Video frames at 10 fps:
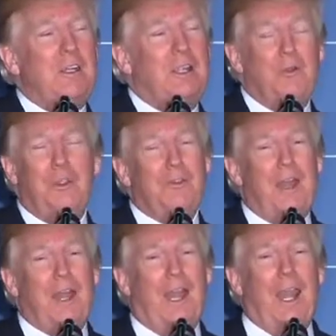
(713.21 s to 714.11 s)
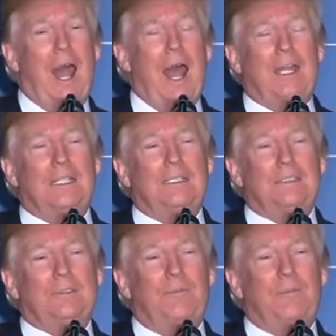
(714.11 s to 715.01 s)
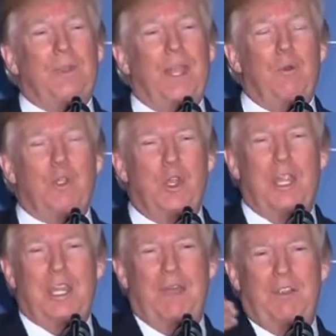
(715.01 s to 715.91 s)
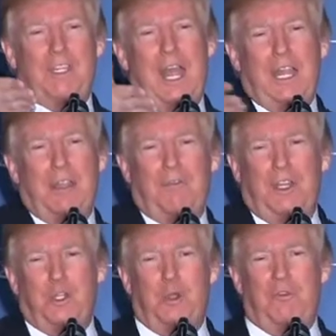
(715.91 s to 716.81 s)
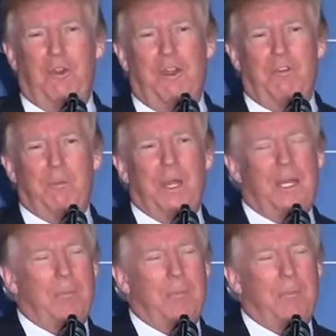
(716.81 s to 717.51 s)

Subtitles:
We've had a lot. And we're trying to have a DACA victory for everybody,